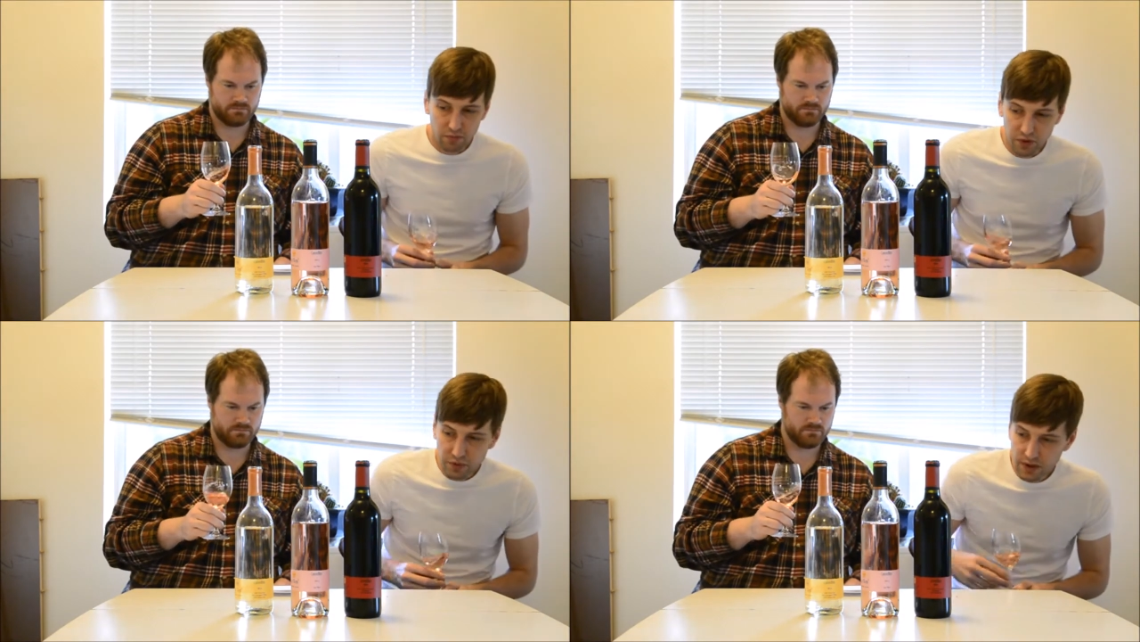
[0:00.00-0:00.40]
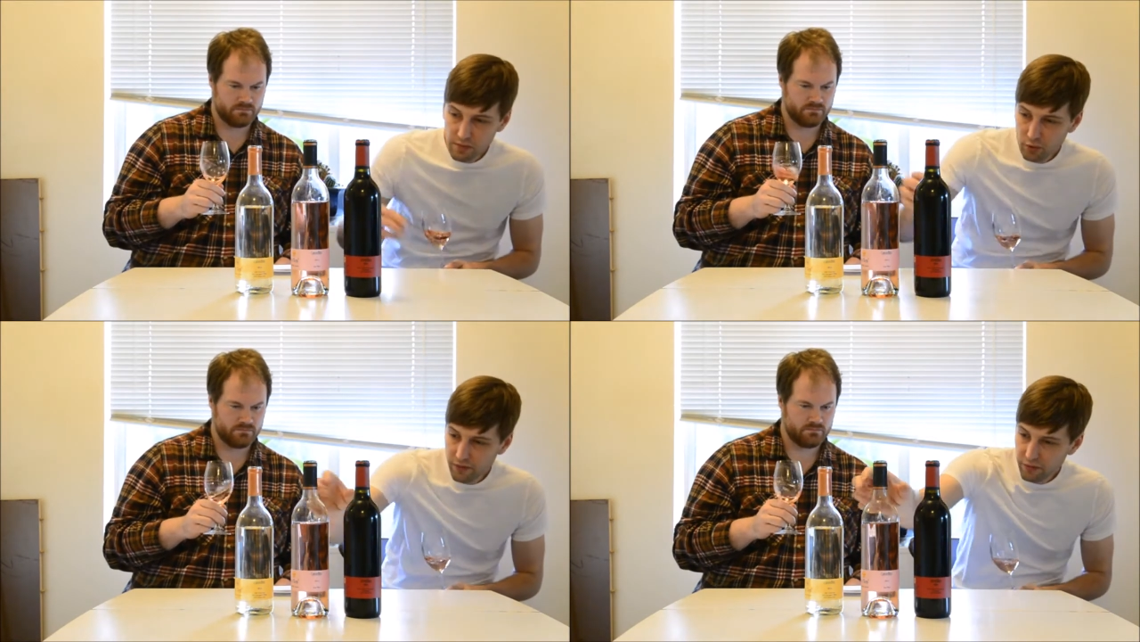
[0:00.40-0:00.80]
Speaker 1: wish we had no
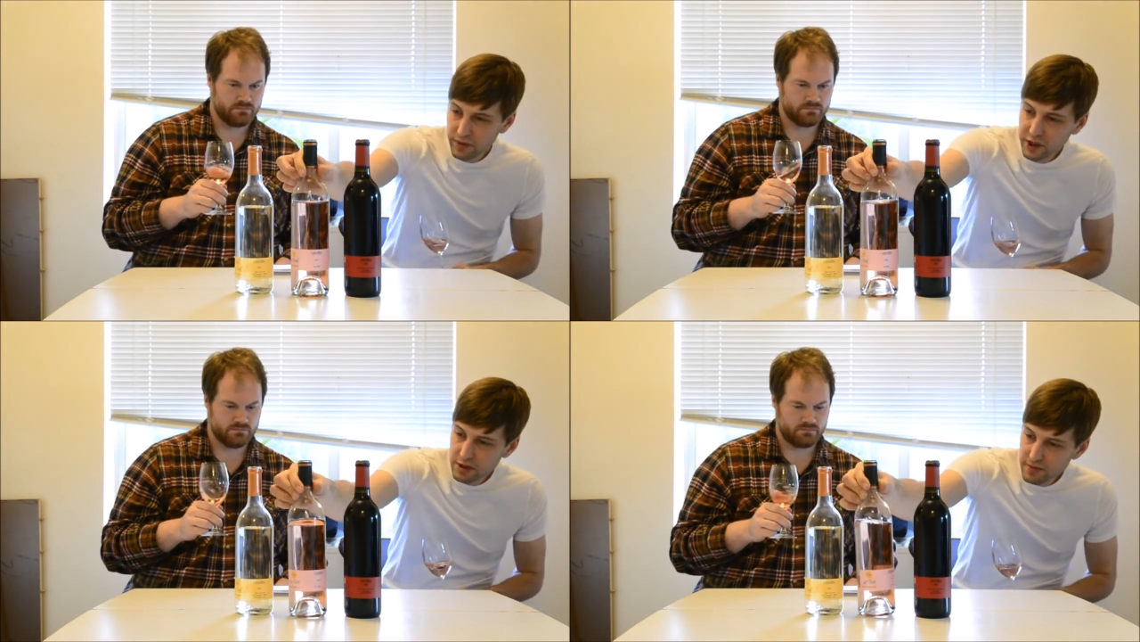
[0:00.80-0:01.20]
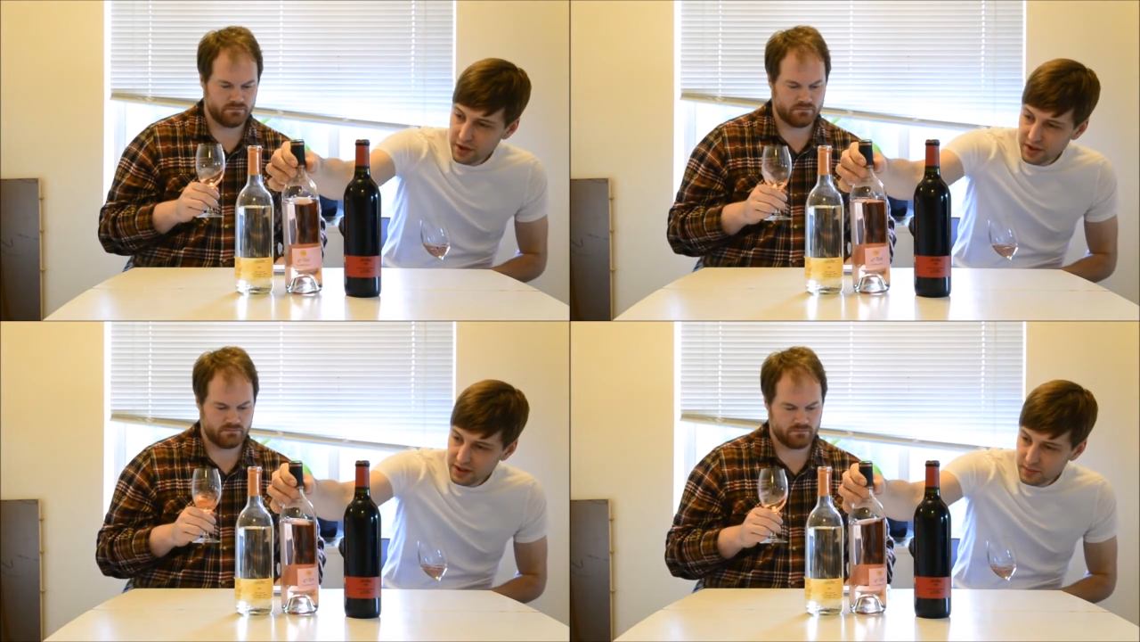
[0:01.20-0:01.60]
more information
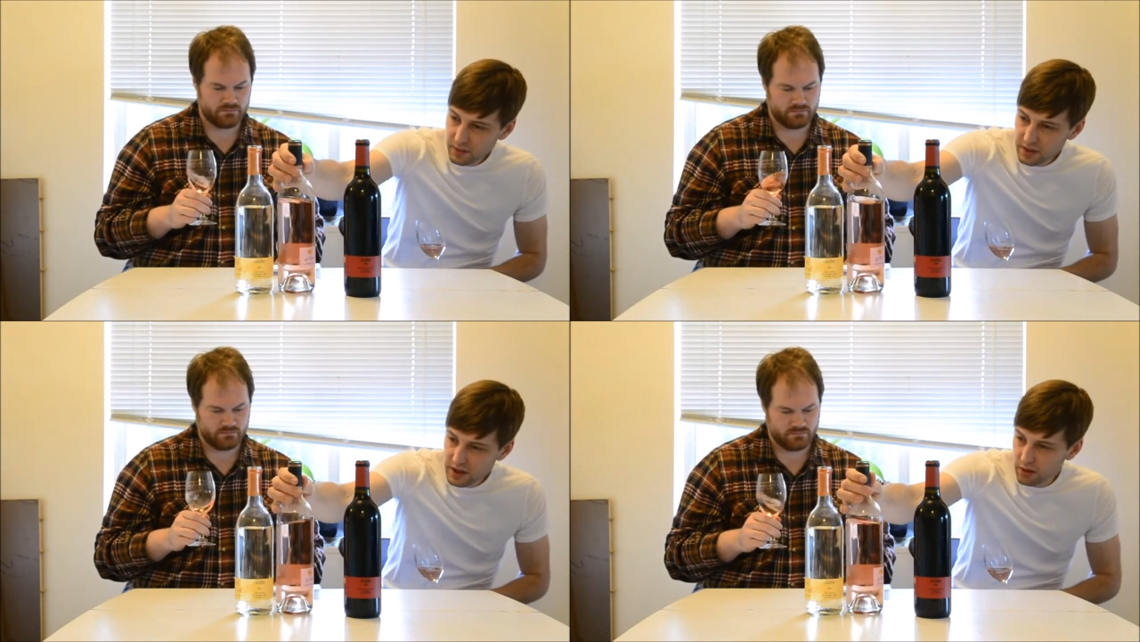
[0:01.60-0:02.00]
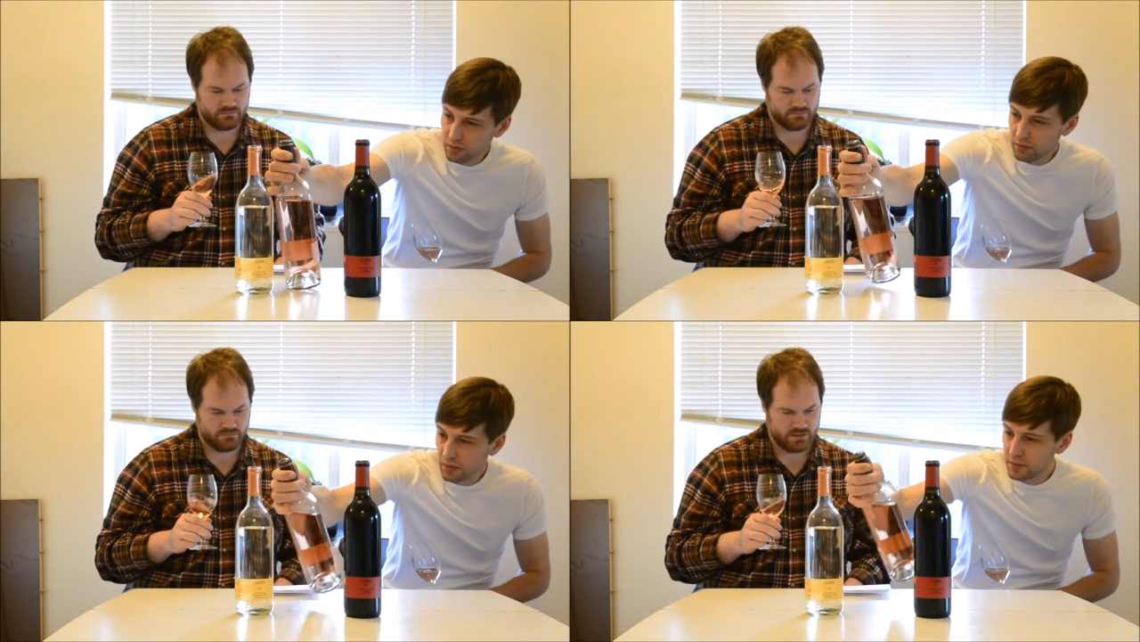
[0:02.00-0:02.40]
about this, but we don't.
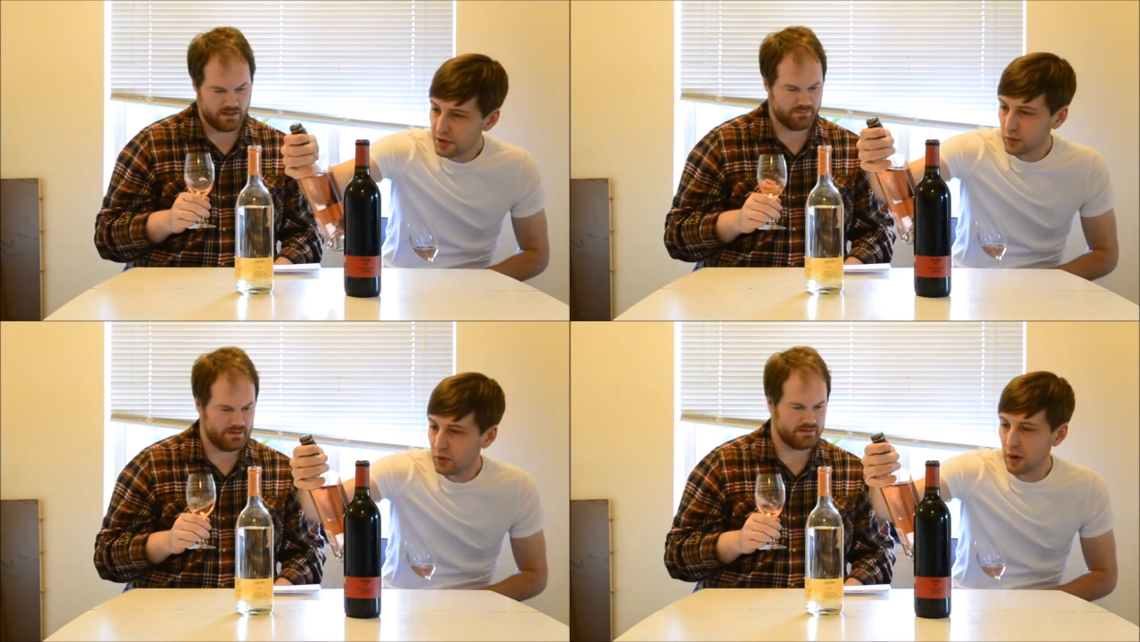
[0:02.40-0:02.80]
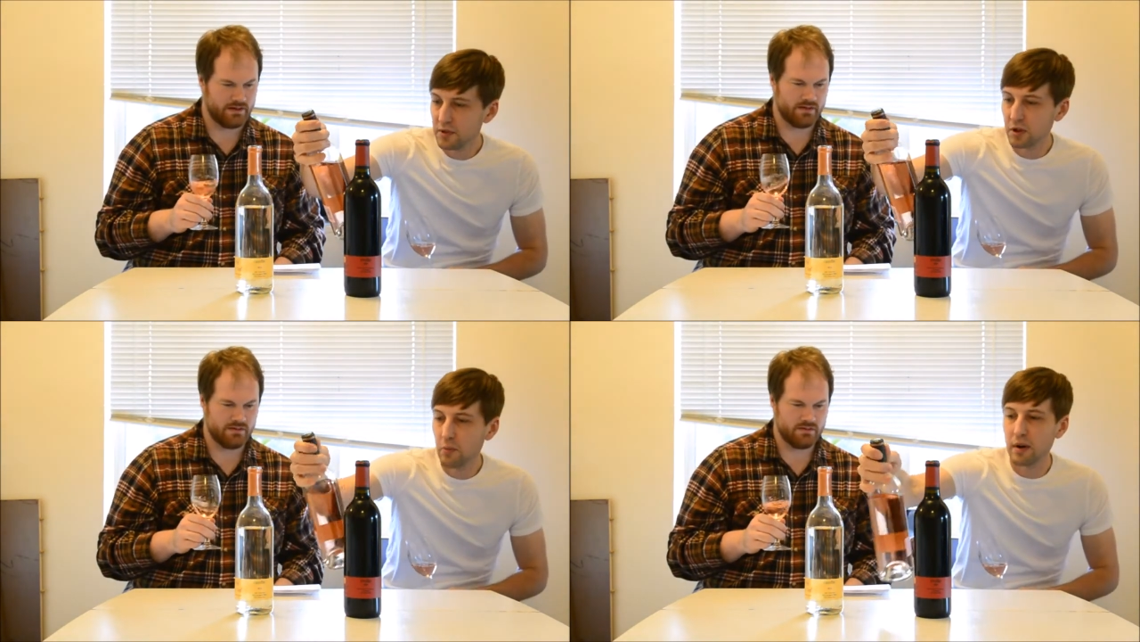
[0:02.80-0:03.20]
I'm sure we'll
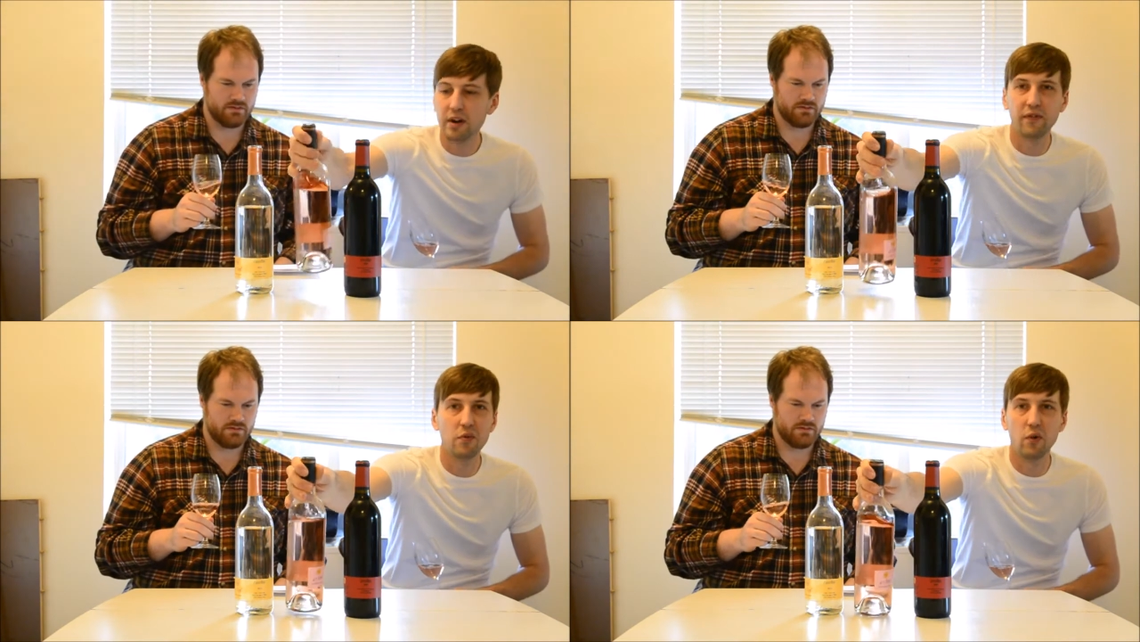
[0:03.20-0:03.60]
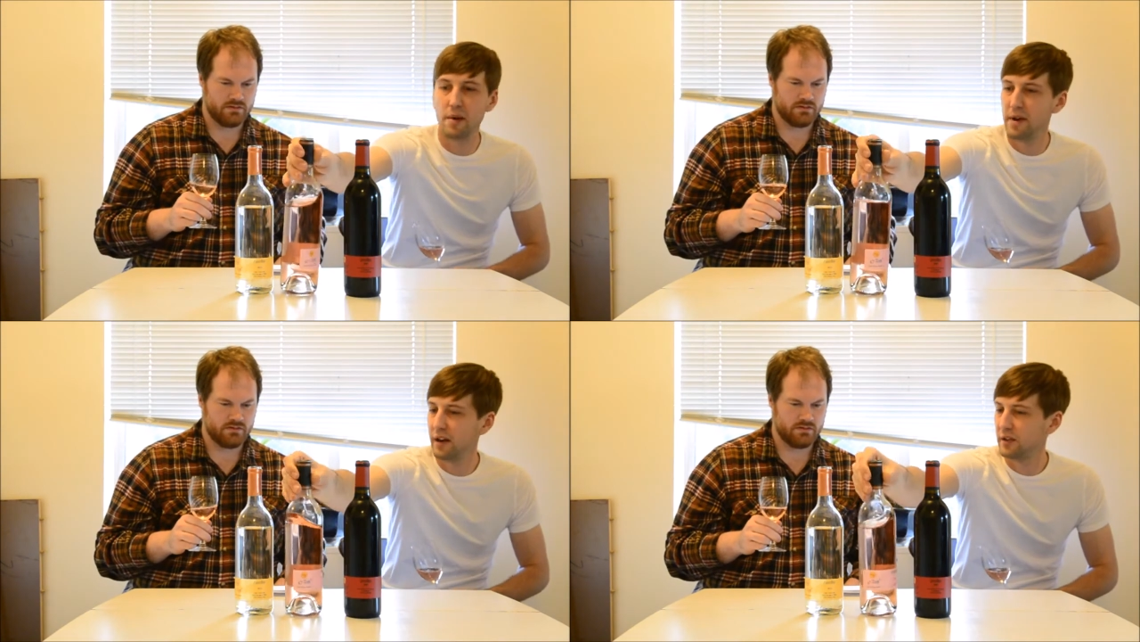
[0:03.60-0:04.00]
probably hear from the
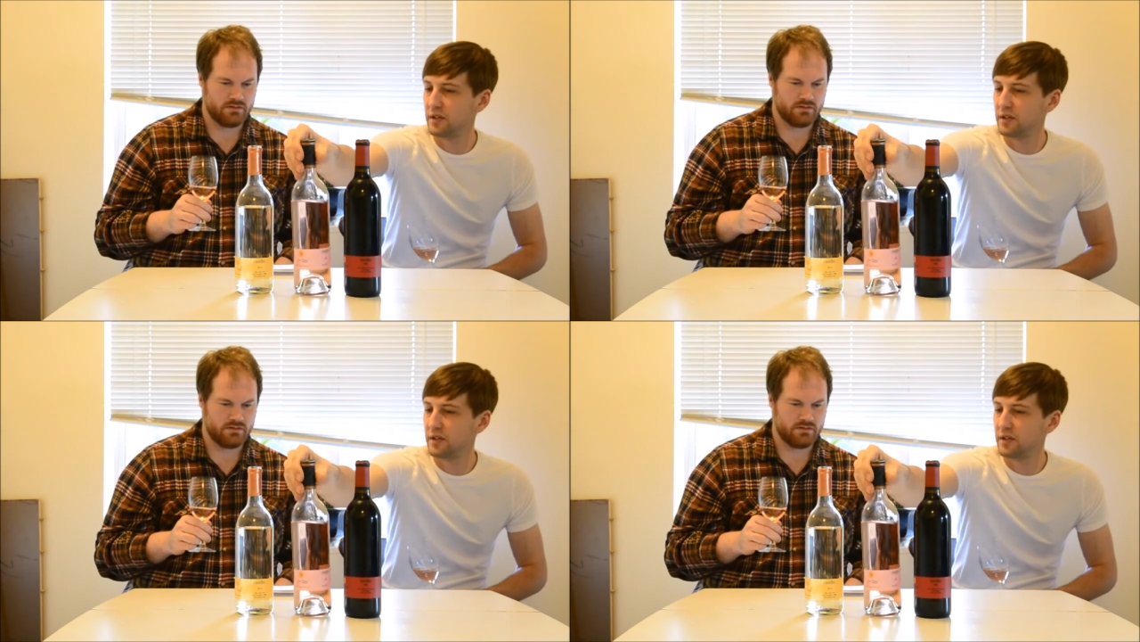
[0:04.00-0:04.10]
winemaker.